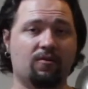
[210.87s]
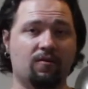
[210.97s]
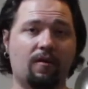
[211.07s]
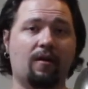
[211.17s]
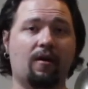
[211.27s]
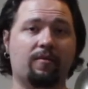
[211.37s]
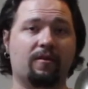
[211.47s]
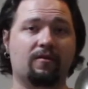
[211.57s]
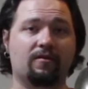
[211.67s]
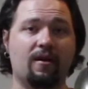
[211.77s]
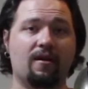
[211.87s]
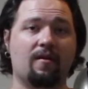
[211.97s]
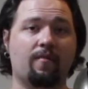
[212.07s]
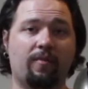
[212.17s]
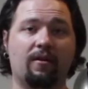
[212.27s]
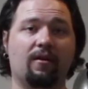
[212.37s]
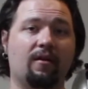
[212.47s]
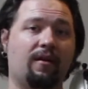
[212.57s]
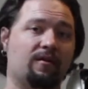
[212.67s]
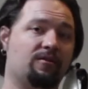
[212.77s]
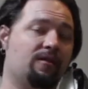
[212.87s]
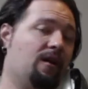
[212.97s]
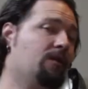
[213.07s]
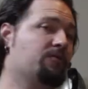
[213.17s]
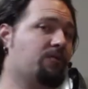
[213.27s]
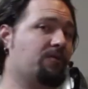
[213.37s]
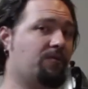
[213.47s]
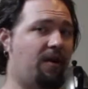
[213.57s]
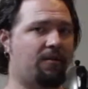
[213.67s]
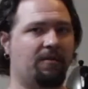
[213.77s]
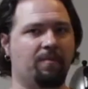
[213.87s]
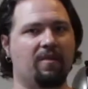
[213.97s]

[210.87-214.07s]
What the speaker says: really help get the steak in, but it actually helps with the browning.